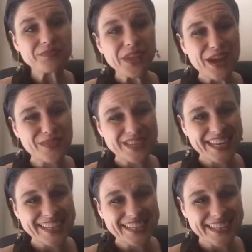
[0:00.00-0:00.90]
of his
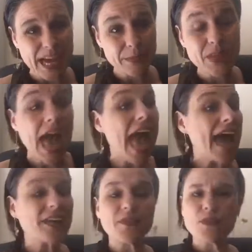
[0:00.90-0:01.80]
18 times.
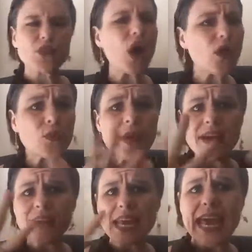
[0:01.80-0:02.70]
And if he was all the way
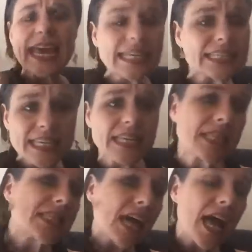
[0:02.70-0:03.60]
on the
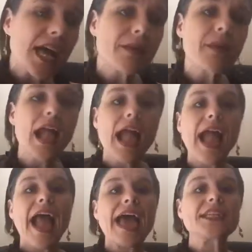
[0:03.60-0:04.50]
18th time
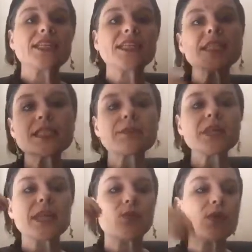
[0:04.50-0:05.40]
and he did something
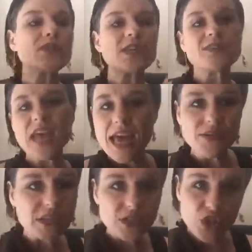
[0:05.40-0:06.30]
that he wasn't
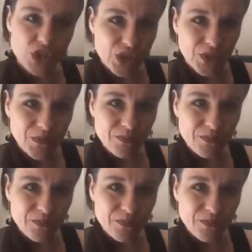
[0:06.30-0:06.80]
intending to do,